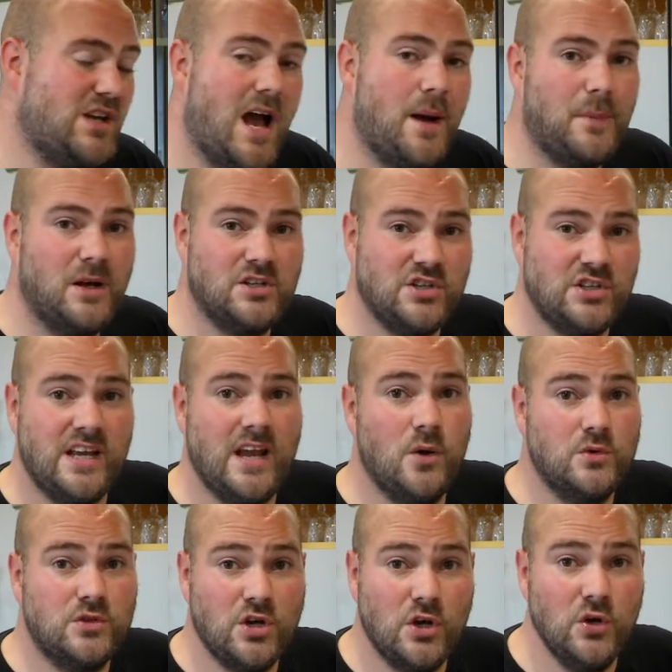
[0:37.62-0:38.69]
how much
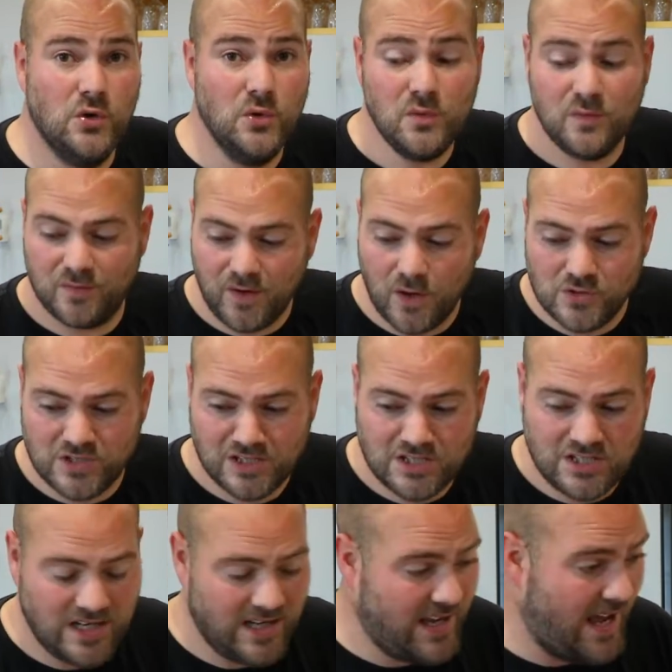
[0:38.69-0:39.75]
CO2 flows
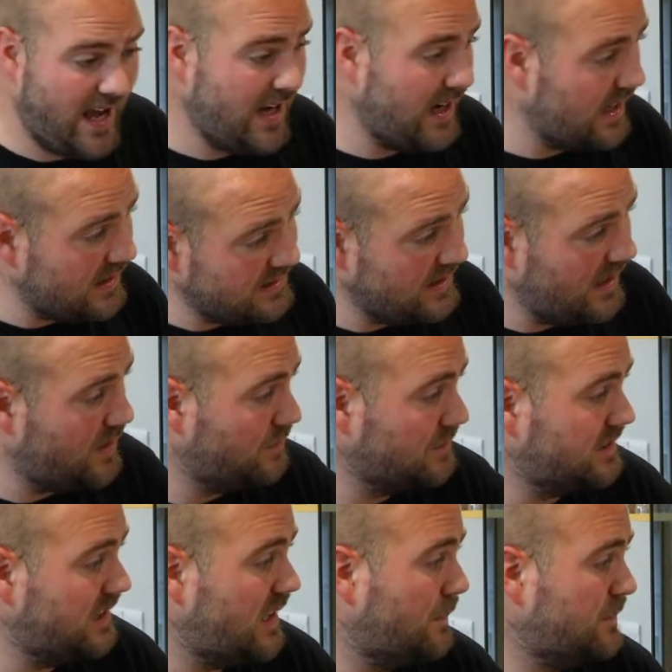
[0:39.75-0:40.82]
into your keg and
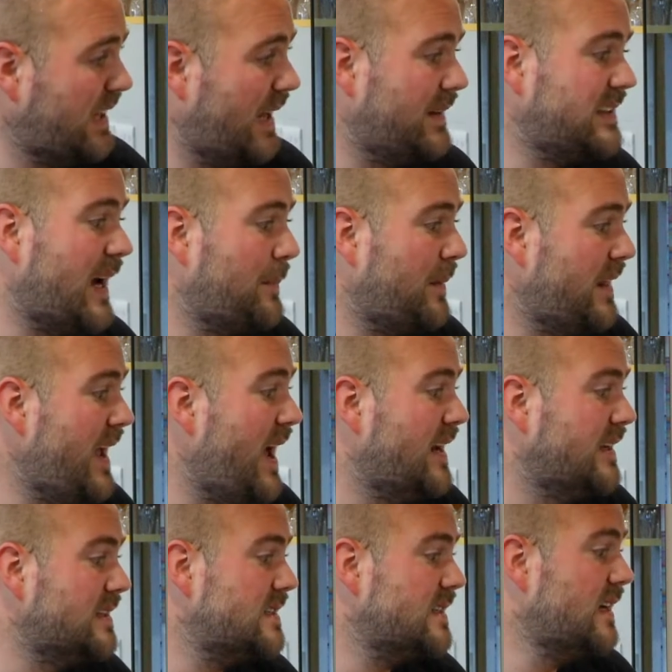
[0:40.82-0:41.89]
obviously comes out the tap at the
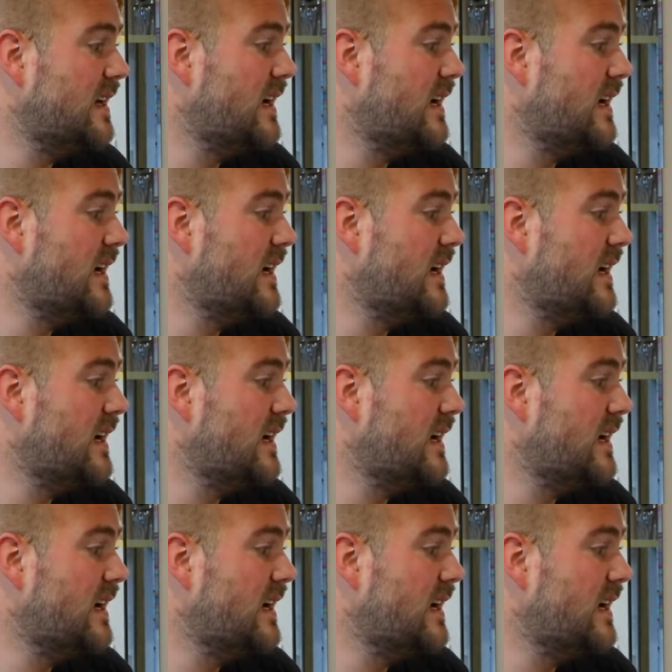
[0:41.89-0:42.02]
end.